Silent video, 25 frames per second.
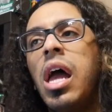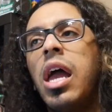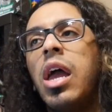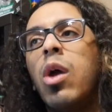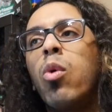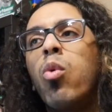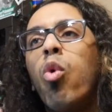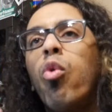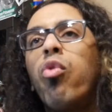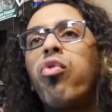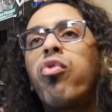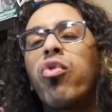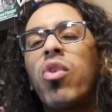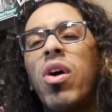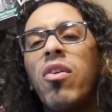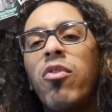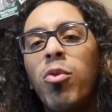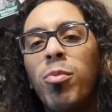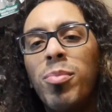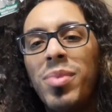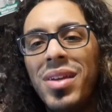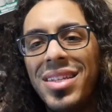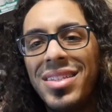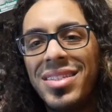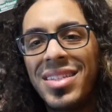it will
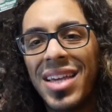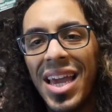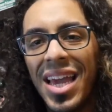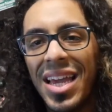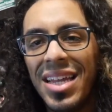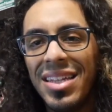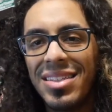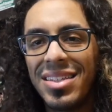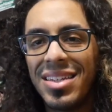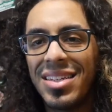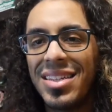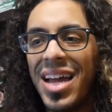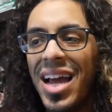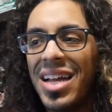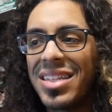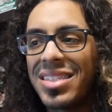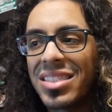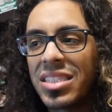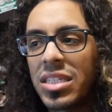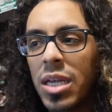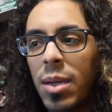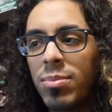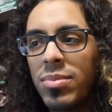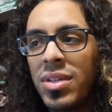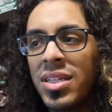forever be tainted that's
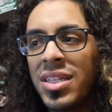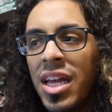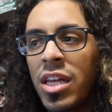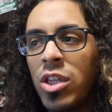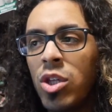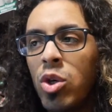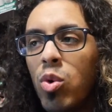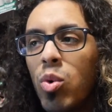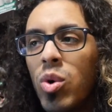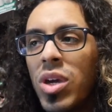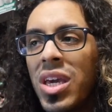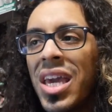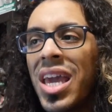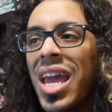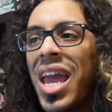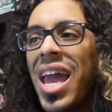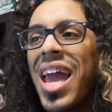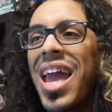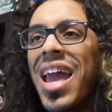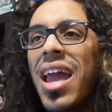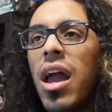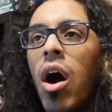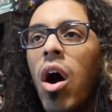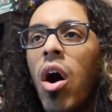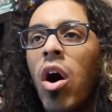something that you
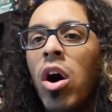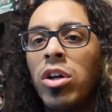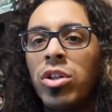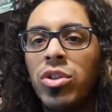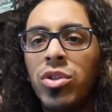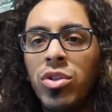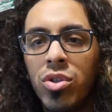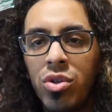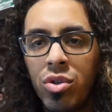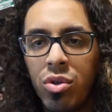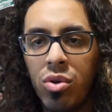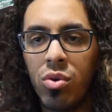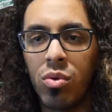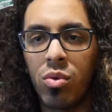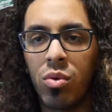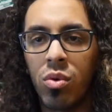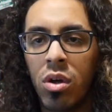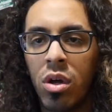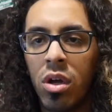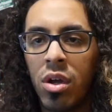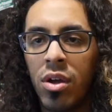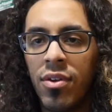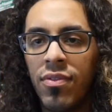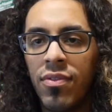can't undo